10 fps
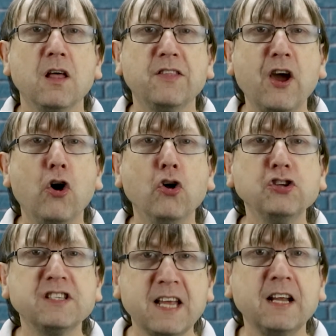They all
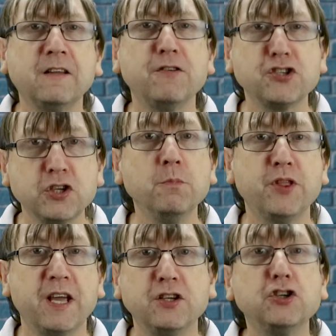stand for
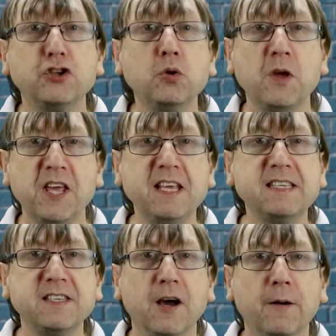something to do with
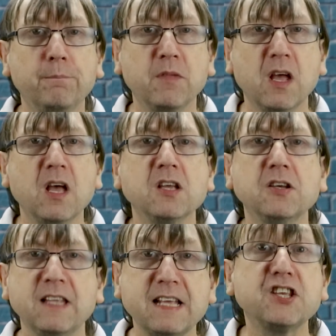Easter.
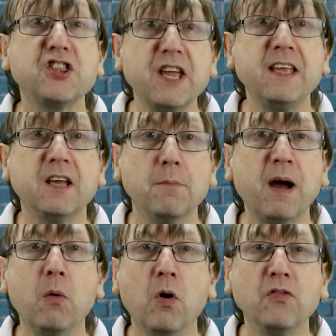So let's think
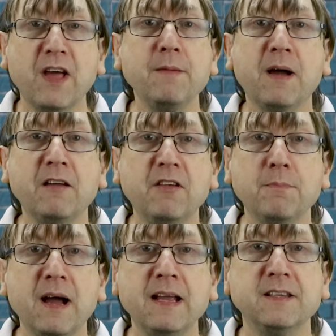about what they might
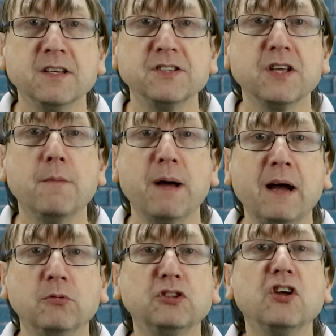remind us
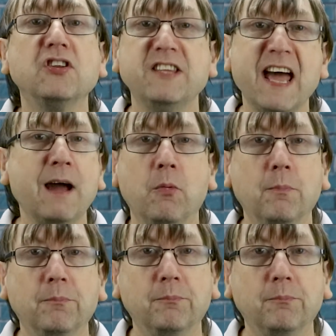about now.